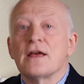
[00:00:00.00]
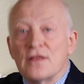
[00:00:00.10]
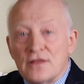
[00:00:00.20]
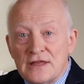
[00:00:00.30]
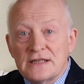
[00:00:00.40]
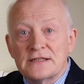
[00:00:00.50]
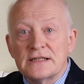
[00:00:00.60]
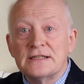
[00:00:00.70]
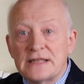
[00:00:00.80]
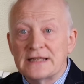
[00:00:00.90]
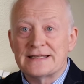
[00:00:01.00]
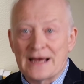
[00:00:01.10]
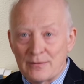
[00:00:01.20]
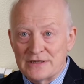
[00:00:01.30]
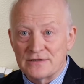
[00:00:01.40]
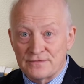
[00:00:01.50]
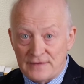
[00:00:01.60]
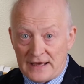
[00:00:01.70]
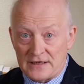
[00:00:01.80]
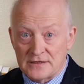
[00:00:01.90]
This is the endowment
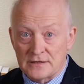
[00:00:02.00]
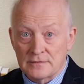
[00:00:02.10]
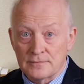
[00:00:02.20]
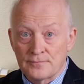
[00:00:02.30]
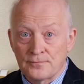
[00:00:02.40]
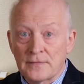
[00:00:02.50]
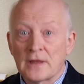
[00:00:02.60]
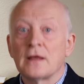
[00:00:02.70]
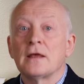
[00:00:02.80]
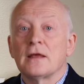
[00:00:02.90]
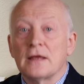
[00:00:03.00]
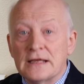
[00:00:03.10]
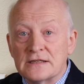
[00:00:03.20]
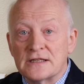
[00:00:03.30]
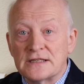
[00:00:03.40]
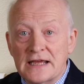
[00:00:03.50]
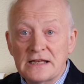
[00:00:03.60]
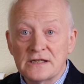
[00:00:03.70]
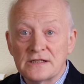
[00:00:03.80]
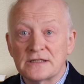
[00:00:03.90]
effect. It's the
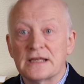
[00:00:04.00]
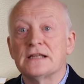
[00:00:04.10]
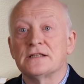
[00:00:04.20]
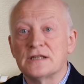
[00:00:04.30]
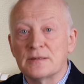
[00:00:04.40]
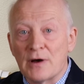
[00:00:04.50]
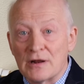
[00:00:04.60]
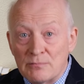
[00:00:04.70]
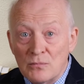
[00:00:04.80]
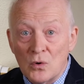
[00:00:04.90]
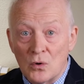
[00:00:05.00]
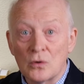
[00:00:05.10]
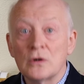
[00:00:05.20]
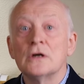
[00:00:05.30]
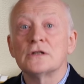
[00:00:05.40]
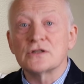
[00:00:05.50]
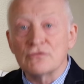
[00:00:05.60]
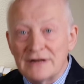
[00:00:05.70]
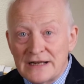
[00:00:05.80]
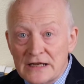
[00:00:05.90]
tendency to demand more to
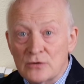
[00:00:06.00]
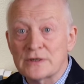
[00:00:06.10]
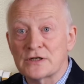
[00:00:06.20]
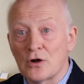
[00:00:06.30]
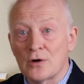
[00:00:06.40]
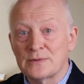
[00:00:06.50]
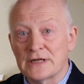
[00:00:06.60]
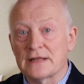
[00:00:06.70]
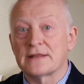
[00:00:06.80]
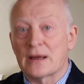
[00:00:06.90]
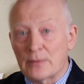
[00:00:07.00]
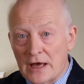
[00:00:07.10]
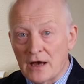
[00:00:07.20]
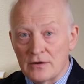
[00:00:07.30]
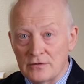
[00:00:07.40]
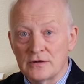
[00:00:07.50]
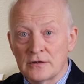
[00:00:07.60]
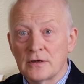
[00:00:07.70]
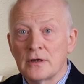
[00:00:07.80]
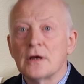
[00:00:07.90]
relinquish an object that we own
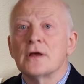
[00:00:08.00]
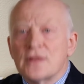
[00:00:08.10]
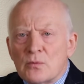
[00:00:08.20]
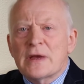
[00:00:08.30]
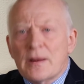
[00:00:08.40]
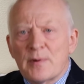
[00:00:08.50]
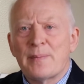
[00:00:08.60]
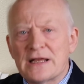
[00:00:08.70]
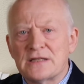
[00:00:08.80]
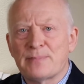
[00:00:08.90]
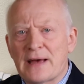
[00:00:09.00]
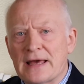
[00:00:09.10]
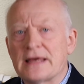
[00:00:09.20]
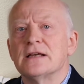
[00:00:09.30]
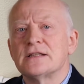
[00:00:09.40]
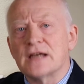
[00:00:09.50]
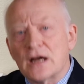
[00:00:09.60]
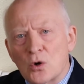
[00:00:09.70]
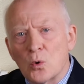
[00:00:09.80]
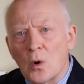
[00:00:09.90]
than we are prepared to pay to
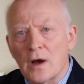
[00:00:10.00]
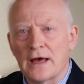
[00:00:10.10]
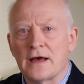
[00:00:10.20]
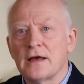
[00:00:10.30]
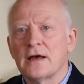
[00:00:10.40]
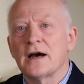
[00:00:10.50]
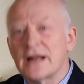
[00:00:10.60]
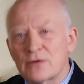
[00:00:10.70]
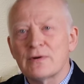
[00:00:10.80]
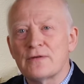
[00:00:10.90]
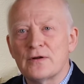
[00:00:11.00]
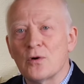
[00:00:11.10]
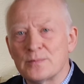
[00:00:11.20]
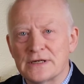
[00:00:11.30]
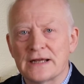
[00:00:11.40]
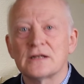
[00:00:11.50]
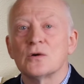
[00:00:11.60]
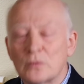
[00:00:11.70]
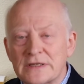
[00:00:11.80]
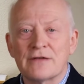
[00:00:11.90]
acquire an equivalent object
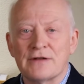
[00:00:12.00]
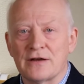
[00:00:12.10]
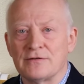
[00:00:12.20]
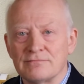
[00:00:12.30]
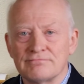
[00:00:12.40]
we don't own.